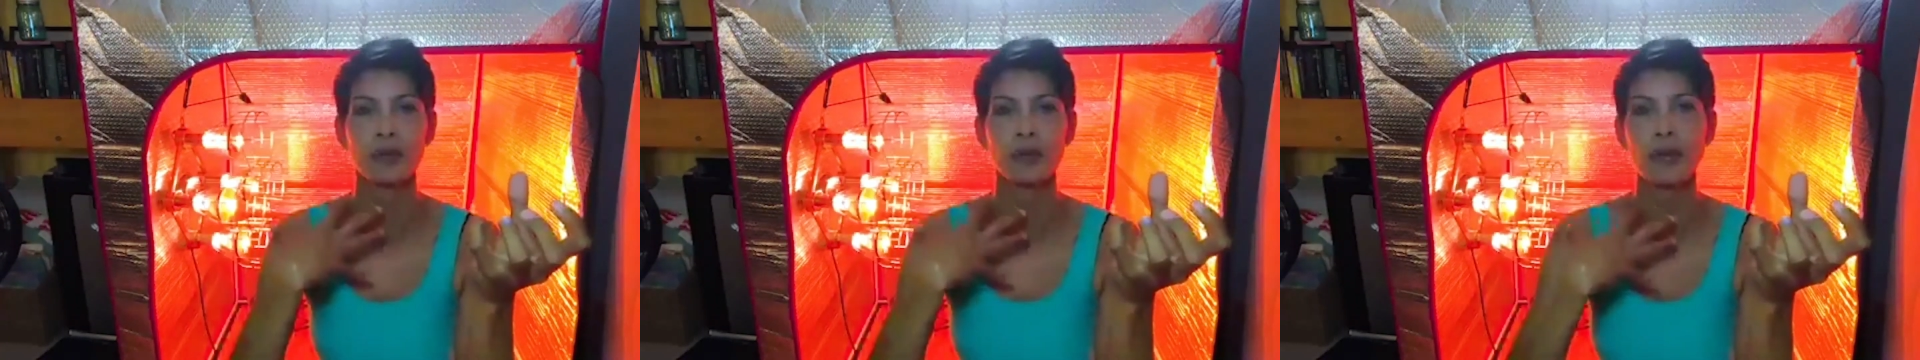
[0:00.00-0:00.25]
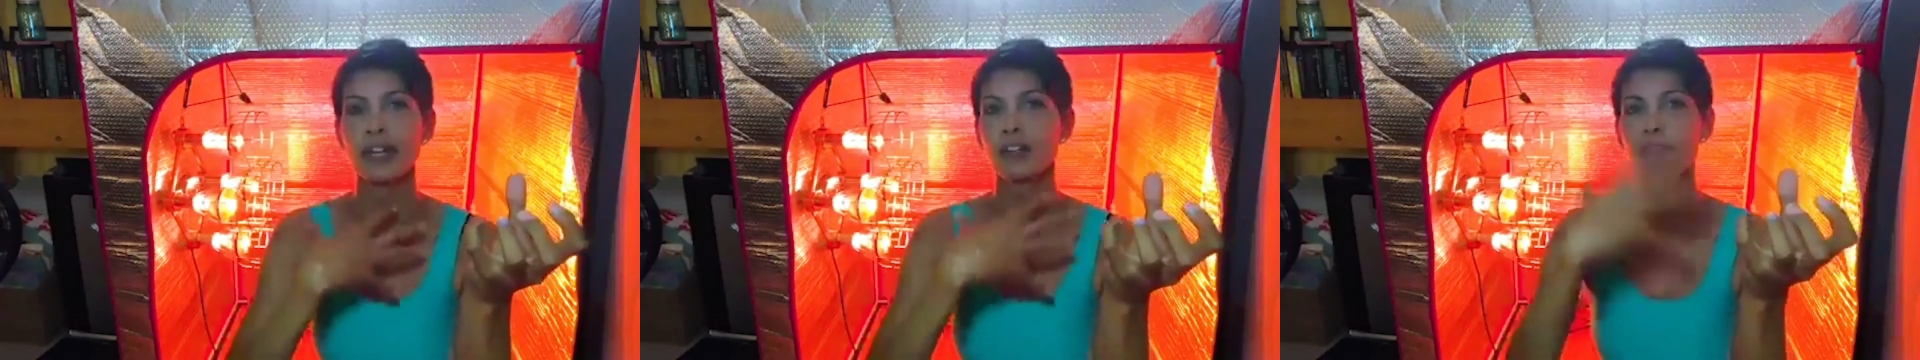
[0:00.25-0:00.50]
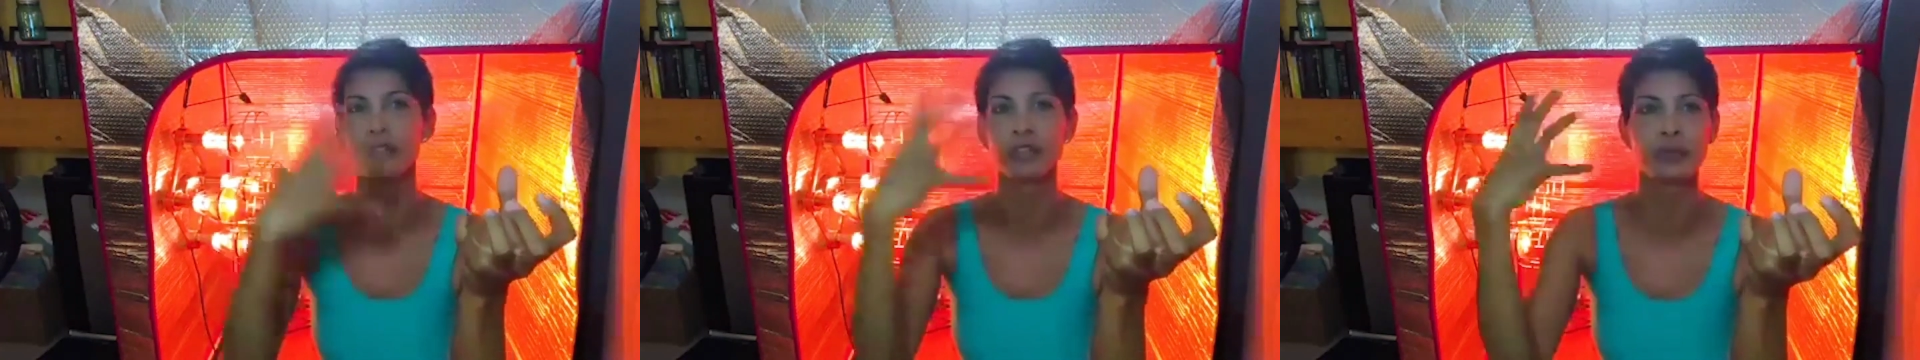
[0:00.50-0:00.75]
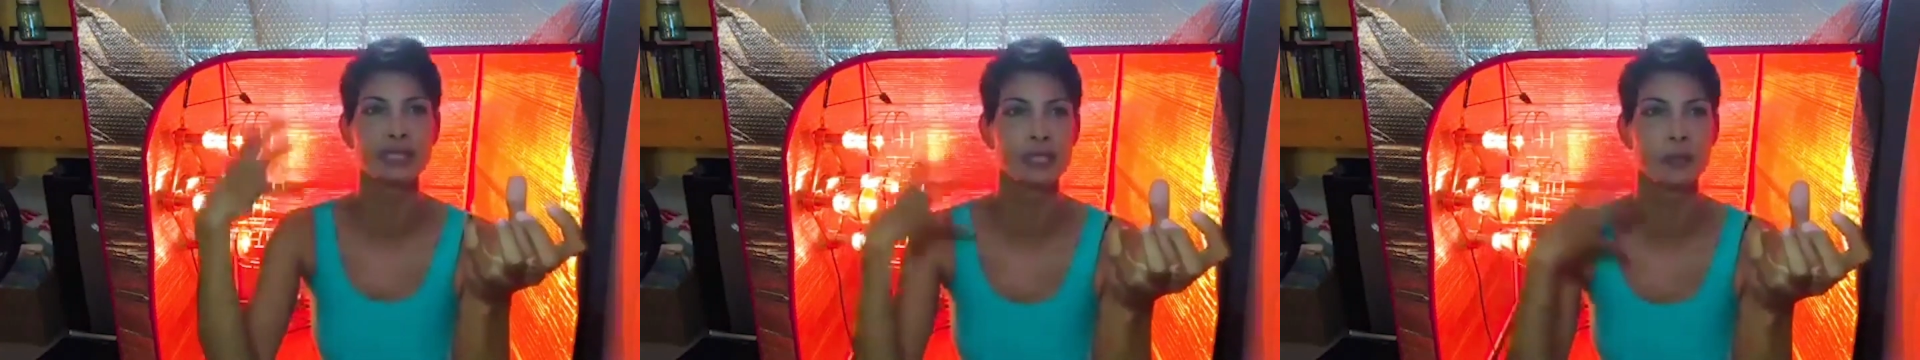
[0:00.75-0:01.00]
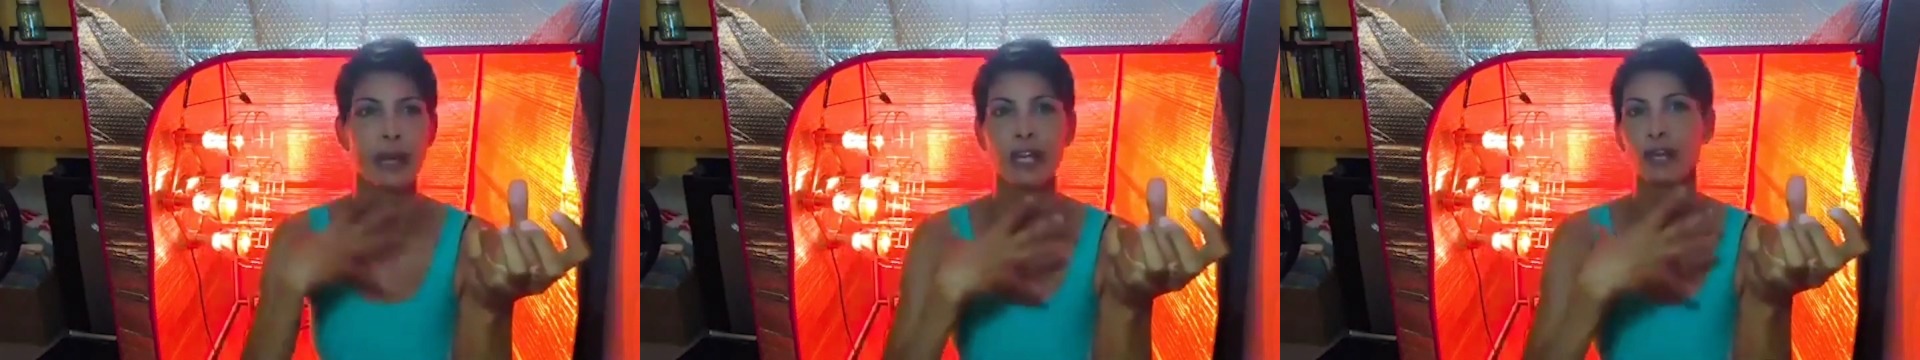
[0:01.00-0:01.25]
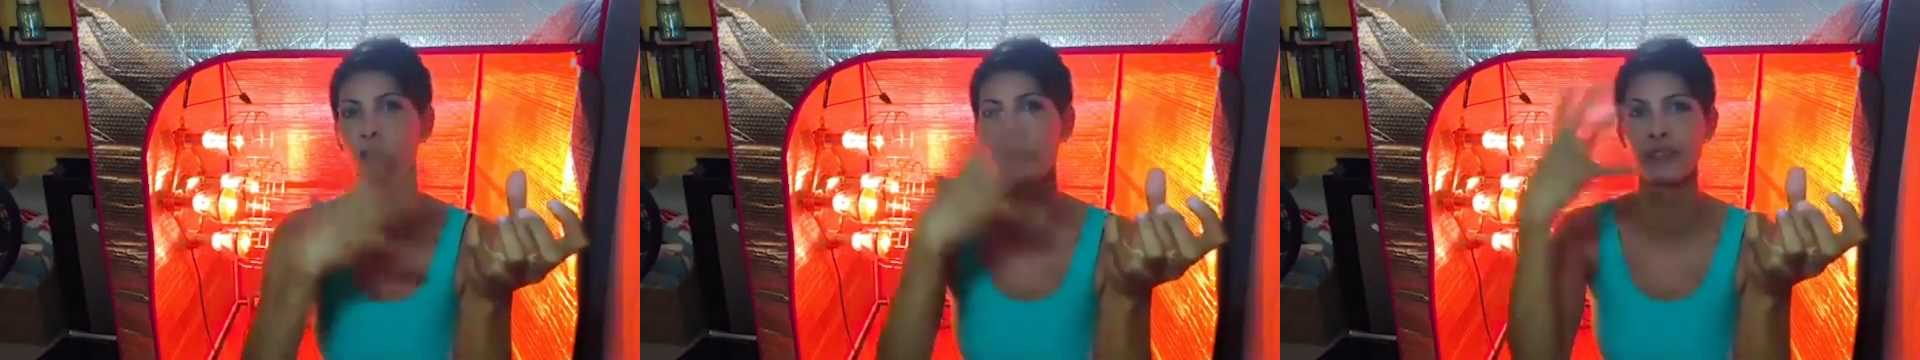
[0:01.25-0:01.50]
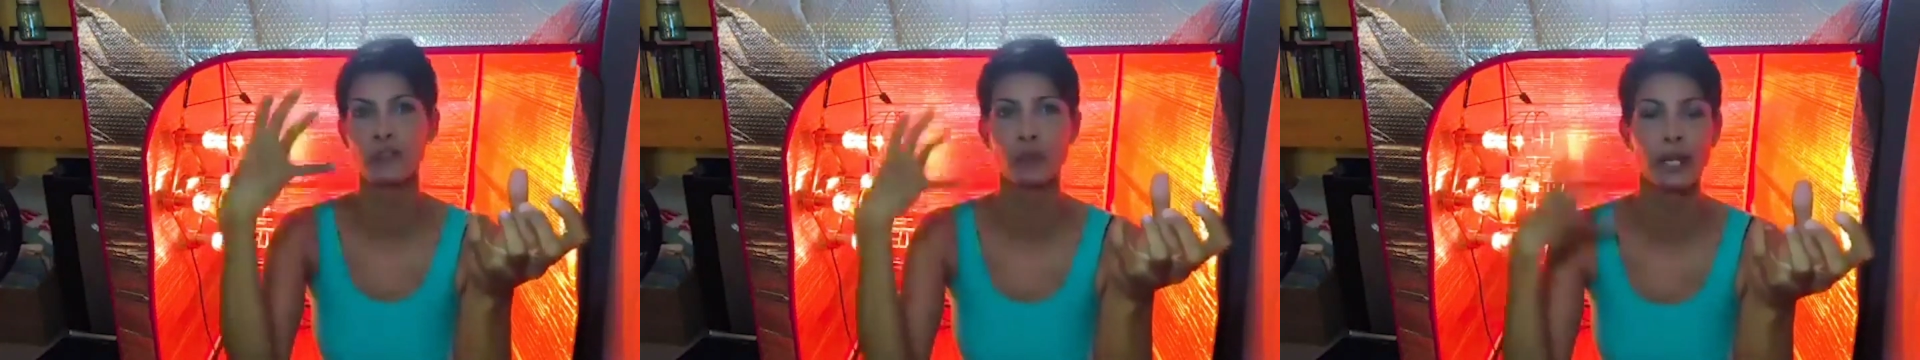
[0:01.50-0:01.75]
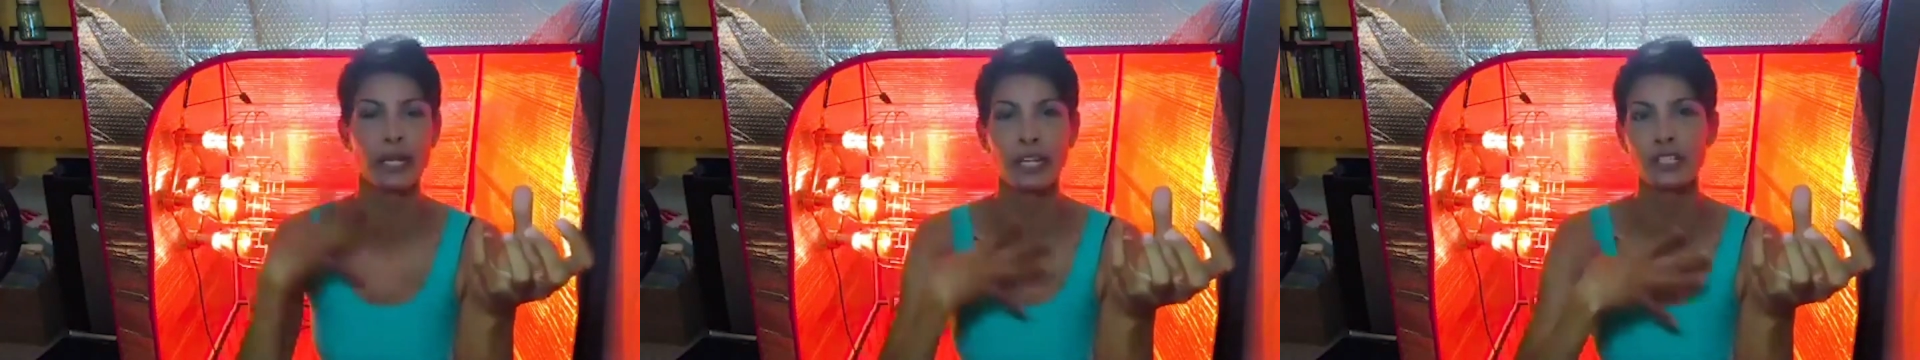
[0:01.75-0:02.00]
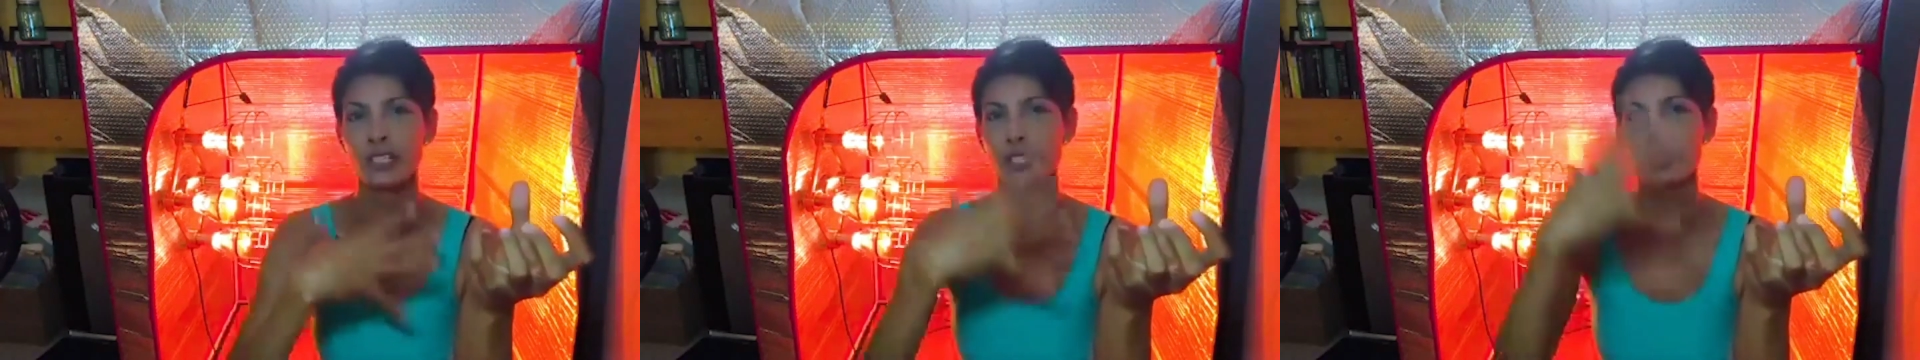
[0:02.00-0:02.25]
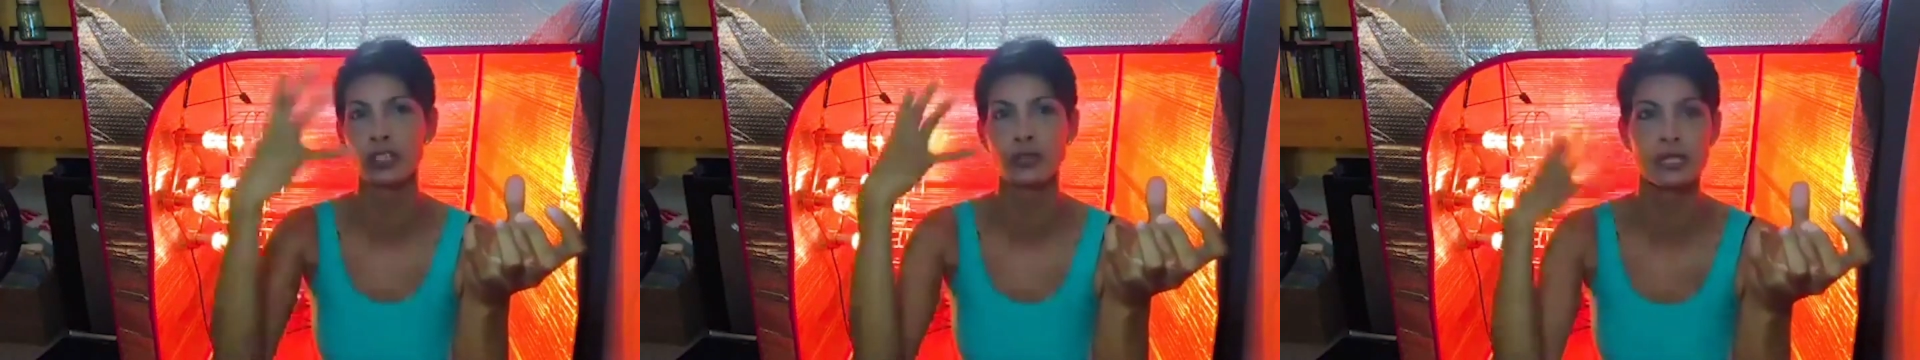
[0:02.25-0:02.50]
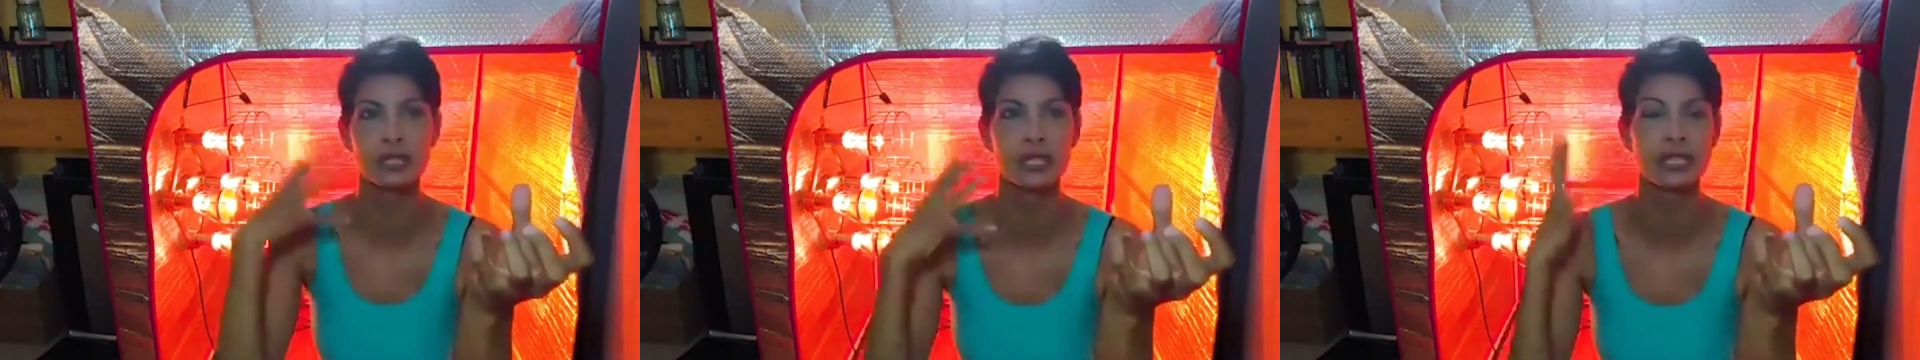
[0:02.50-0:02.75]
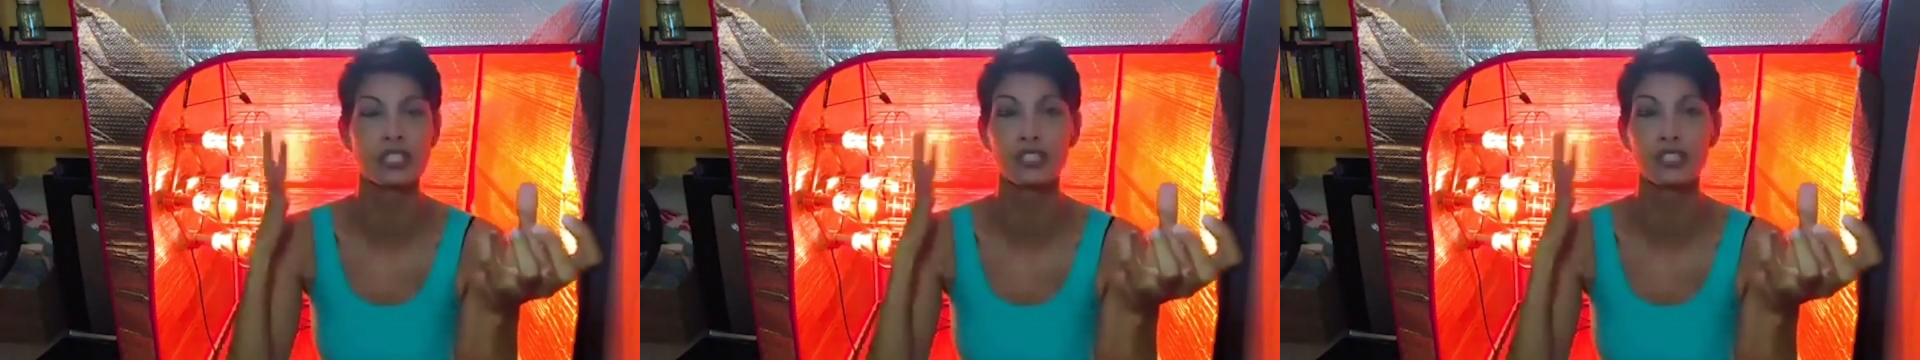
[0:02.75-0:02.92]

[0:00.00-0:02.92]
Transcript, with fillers: radio frequencies and microwaves and radiation, electricity, like